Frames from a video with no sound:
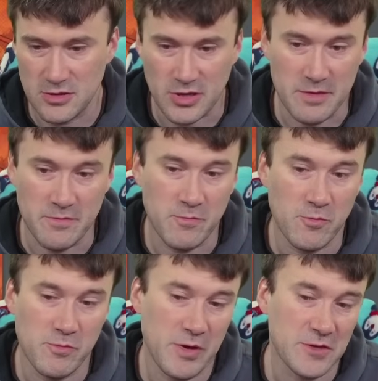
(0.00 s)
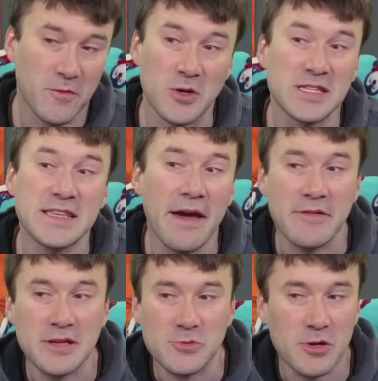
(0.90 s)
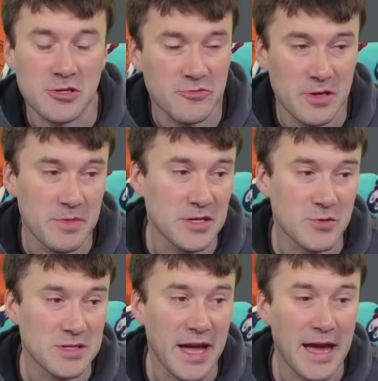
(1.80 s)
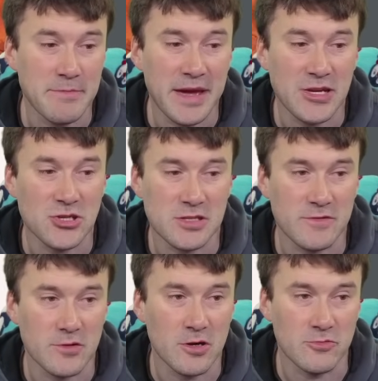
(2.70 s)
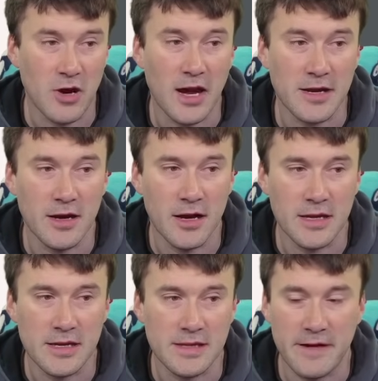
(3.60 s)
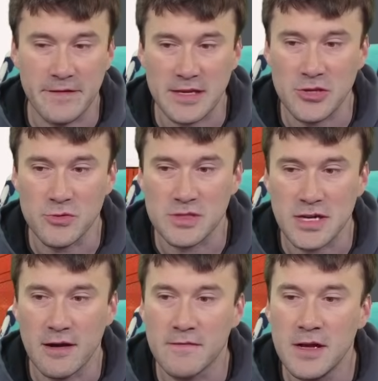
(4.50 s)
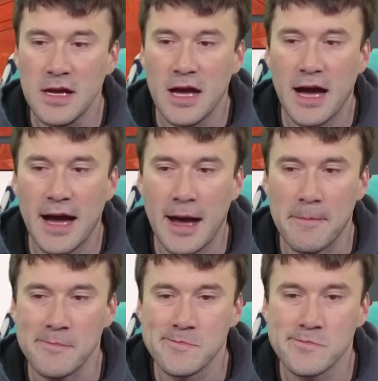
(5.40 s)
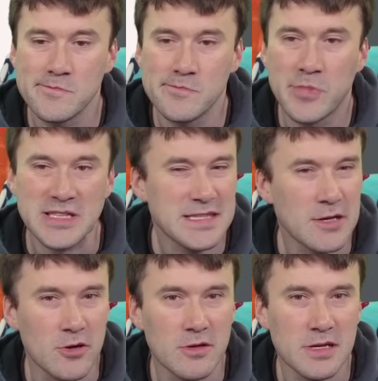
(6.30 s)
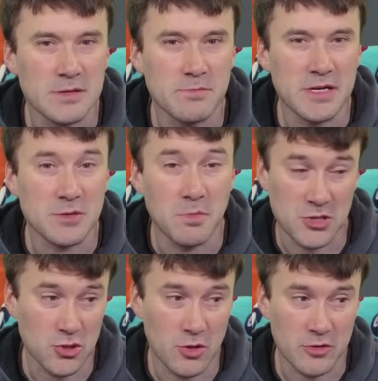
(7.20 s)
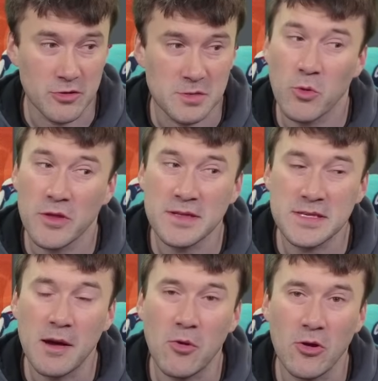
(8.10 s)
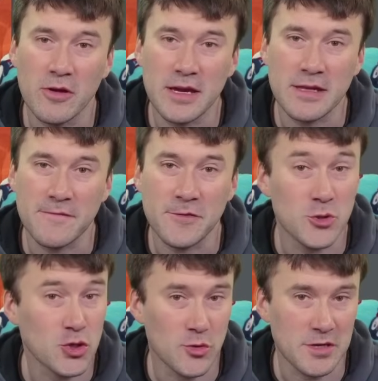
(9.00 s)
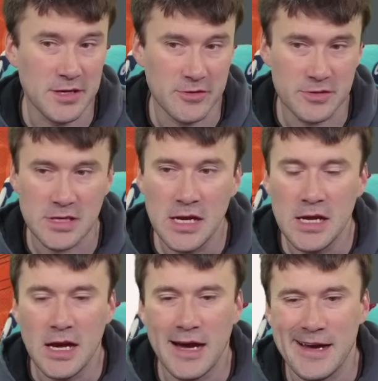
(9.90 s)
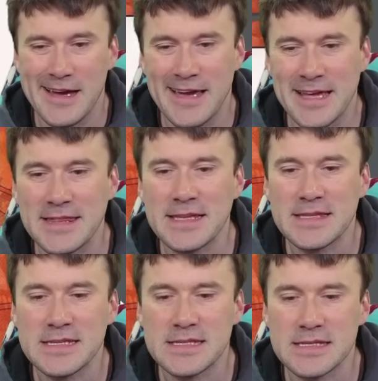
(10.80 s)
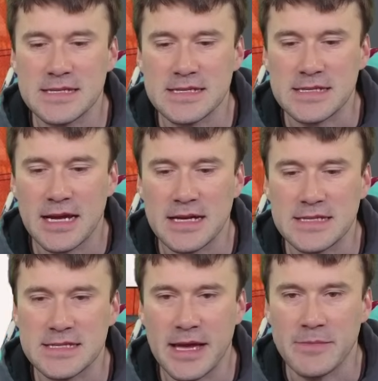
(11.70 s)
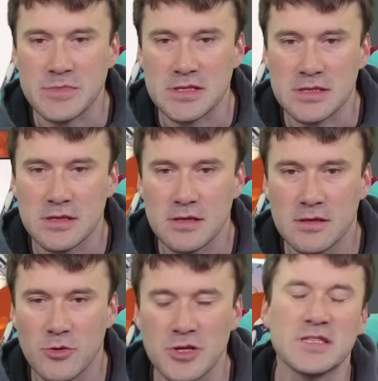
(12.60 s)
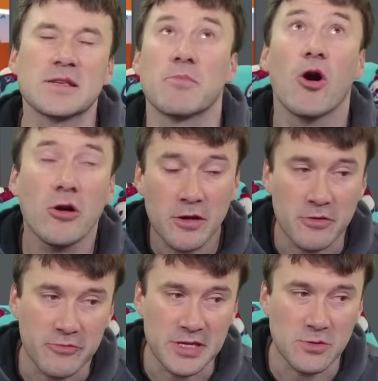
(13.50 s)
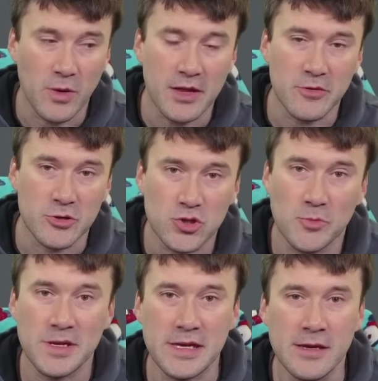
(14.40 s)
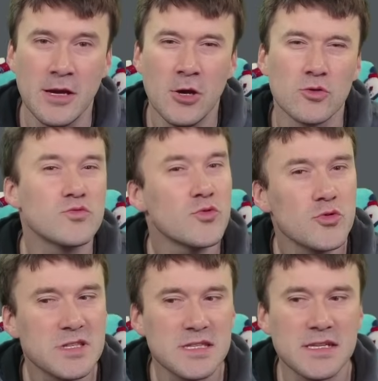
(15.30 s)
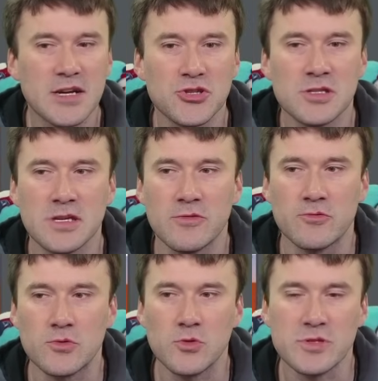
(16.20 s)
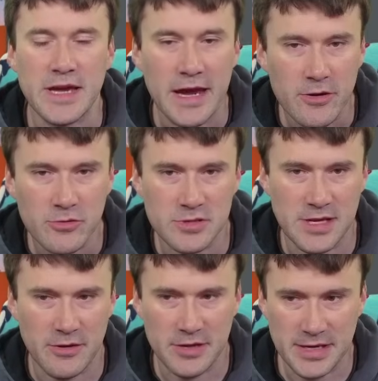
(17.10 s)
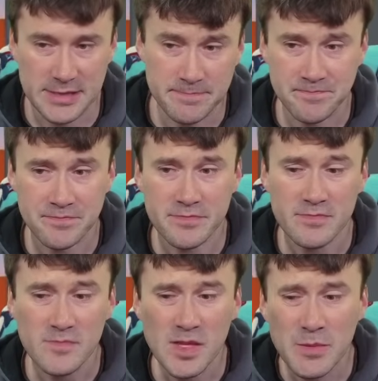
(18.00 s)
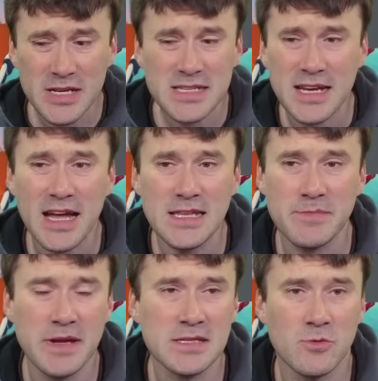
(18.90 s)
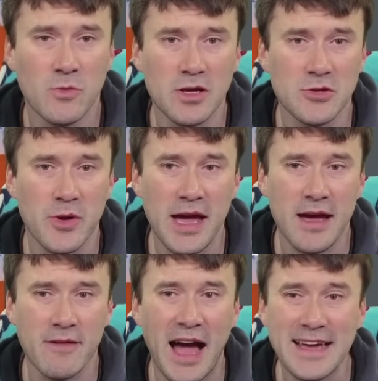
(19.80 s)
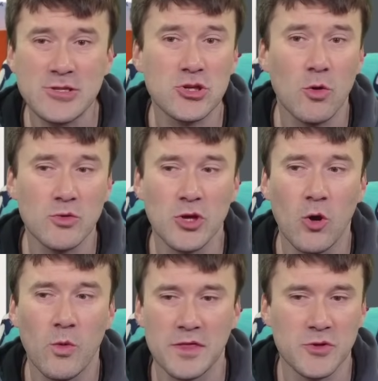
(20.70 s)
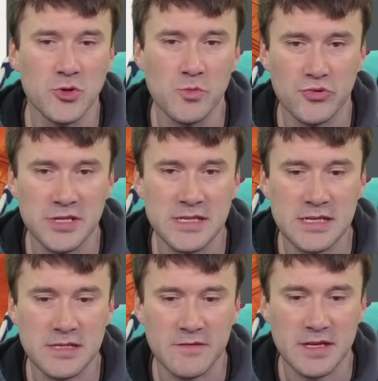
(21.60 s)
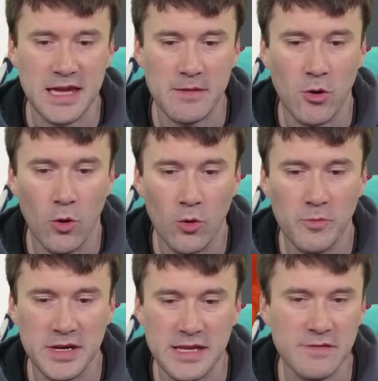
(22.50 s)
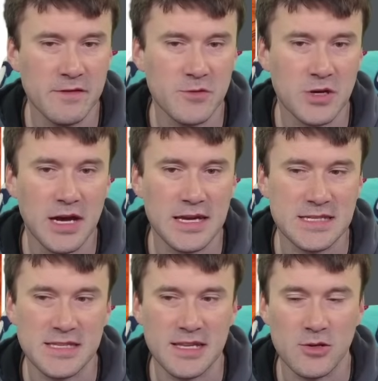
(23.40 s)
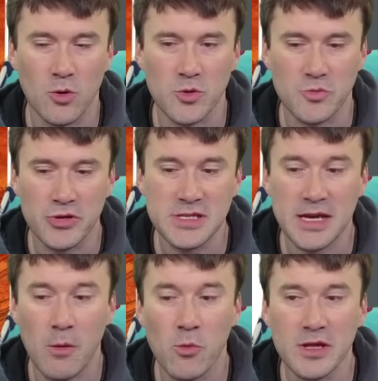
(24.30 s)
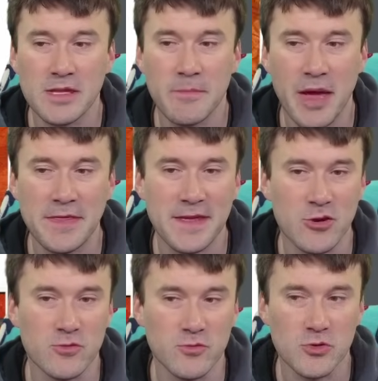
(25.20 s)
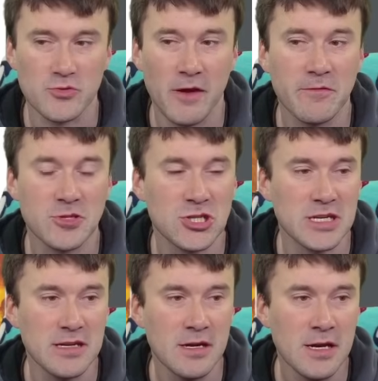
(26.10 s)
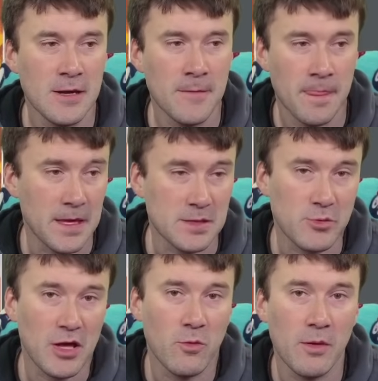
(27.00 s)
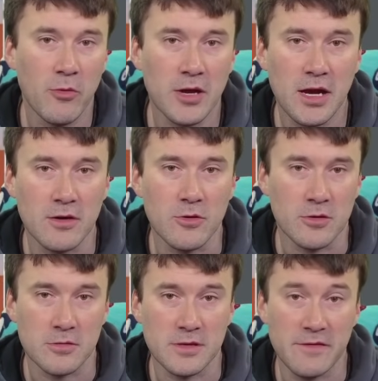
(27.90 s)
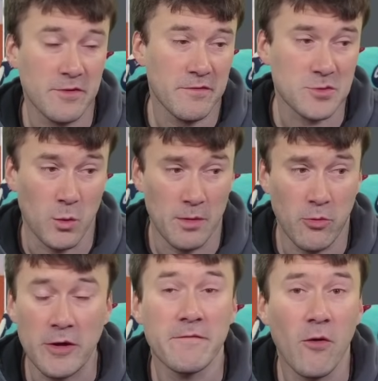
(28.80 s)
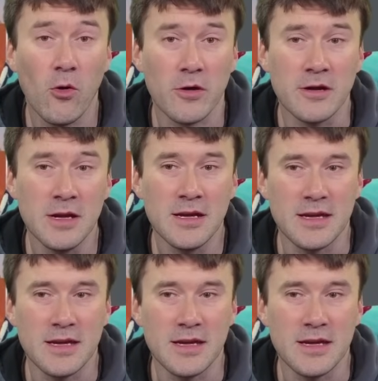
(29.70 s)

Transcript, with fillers: okay, page forty-seven is what it should really be. So it's nine pages of errata on it and F A Q stuff. Um, but still, it's it's much longer. It's more than double in a few short years. Uh, and I think this this kind of stems... or this is a part of the reason why there are so many rules discussions and rules errors nowadays, because it kind of depends on what you have. I don't know what the new printings of the game hold, but even if you got a slightly older printing, I'm willing to bet that your rules reference sheet is probably one point oh, or even if it's one point four,